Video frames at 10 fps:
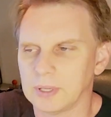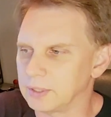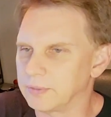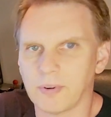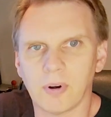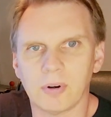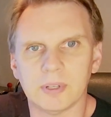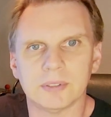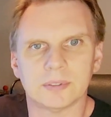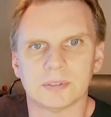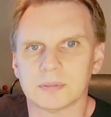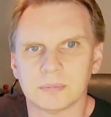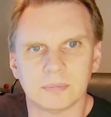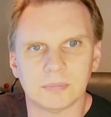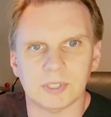as far as
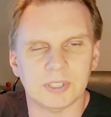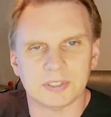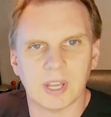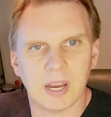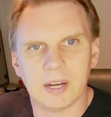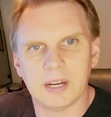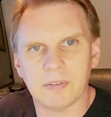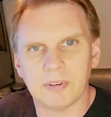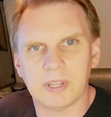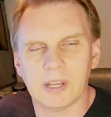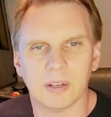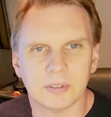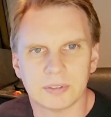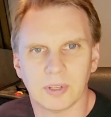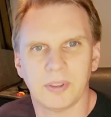the design and everything
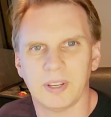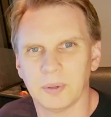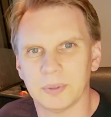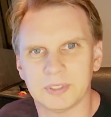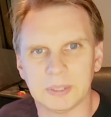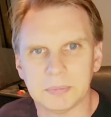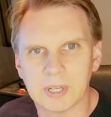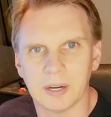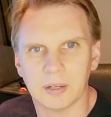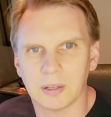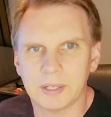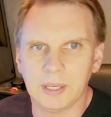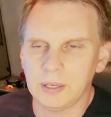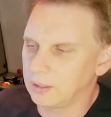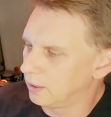else. All the other ones seemed kind of clunky.